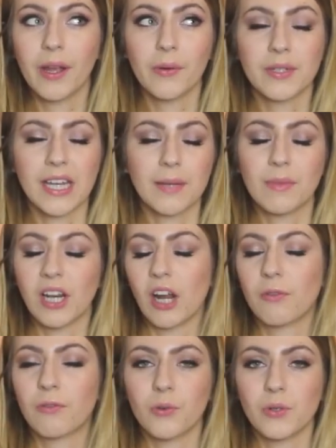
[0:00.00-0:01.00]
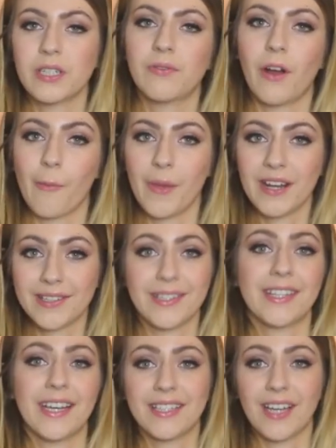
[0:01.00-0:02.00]
it would take me like 45 minutes
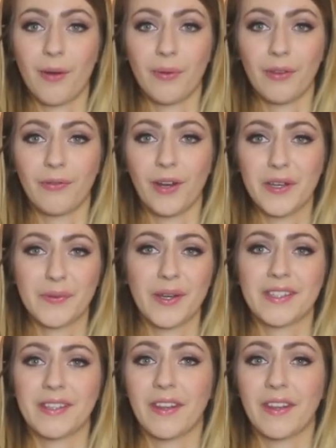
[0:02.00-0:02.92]
to set it up in the first place,